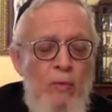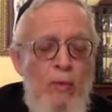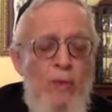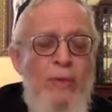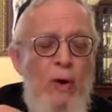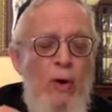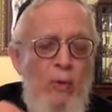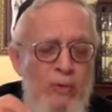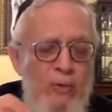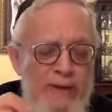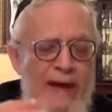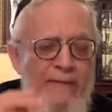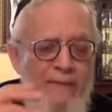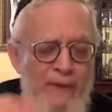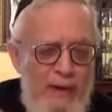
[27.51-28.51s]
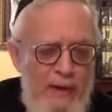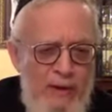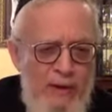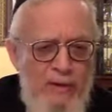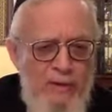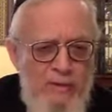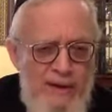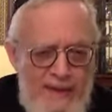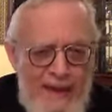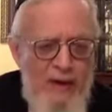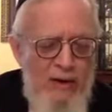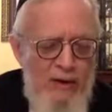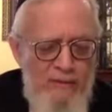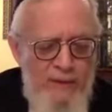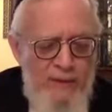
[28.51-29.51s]
withhold that feeling, the
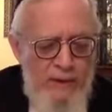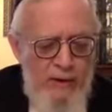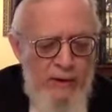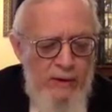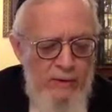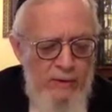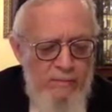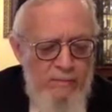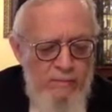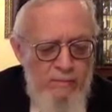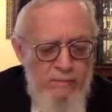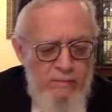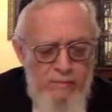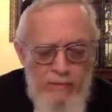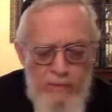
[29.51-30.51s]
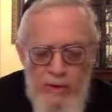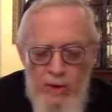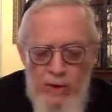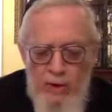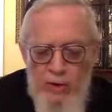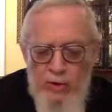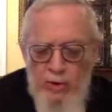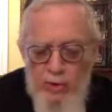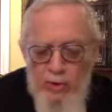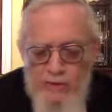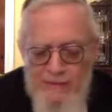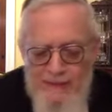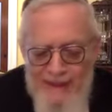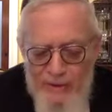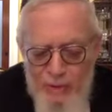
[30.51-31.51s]
negative feeling
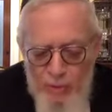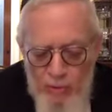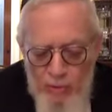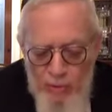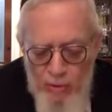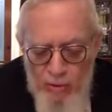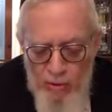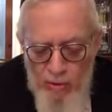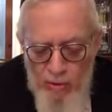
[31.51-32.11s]
goes, Machu